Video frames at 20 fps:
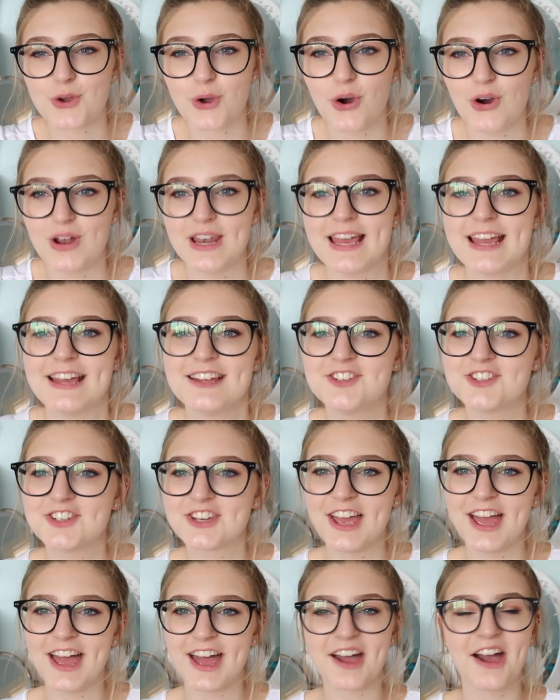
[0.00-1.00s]

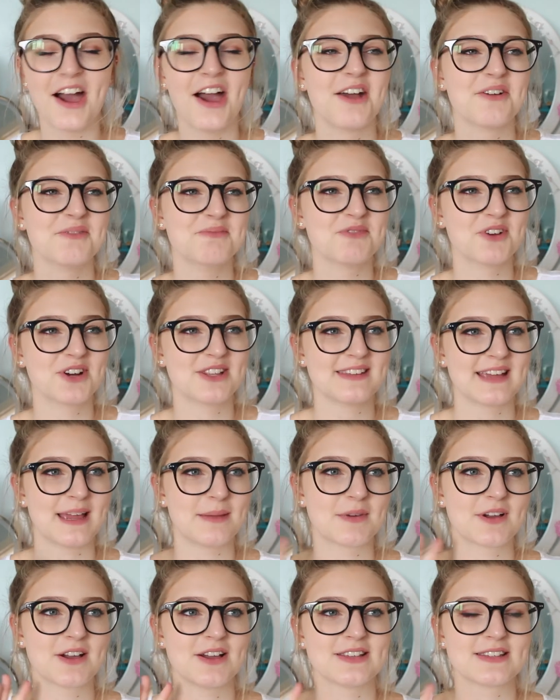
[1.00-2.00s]
college one
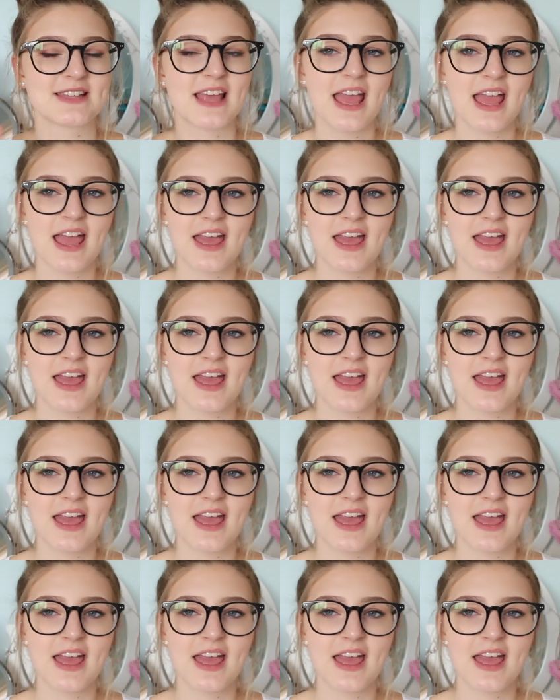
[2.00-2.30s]
day because